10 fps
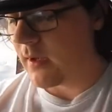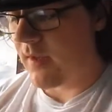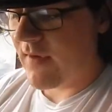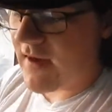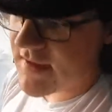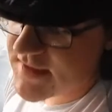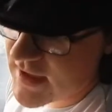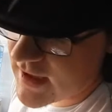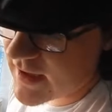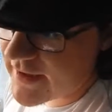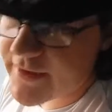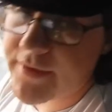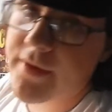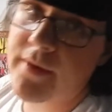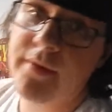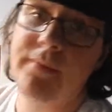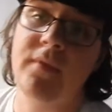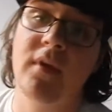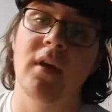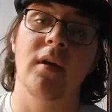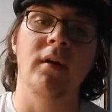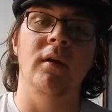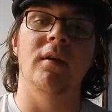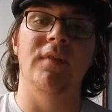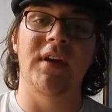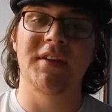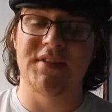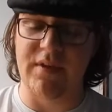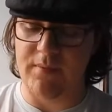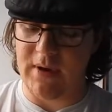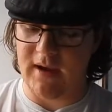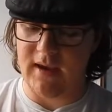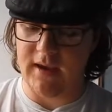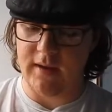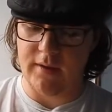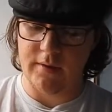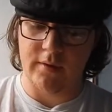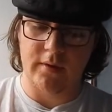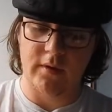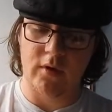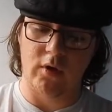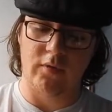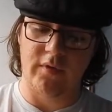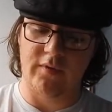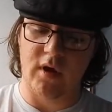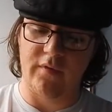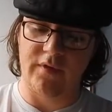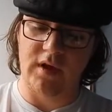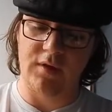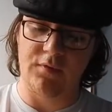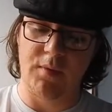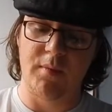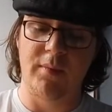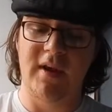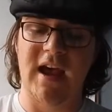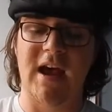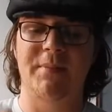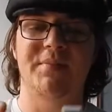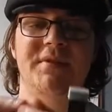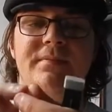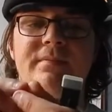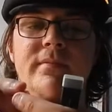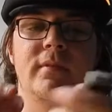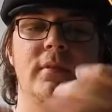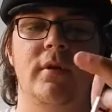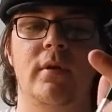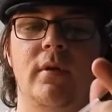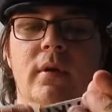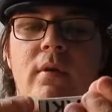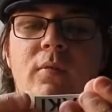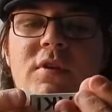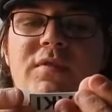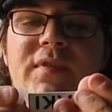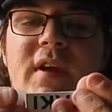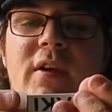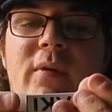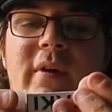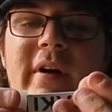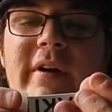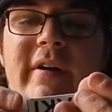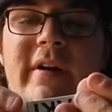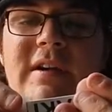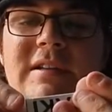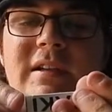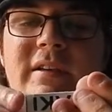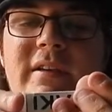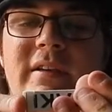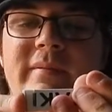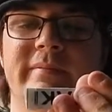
And then inside, the packet, we've got the rubber caps, which fit quite nicely.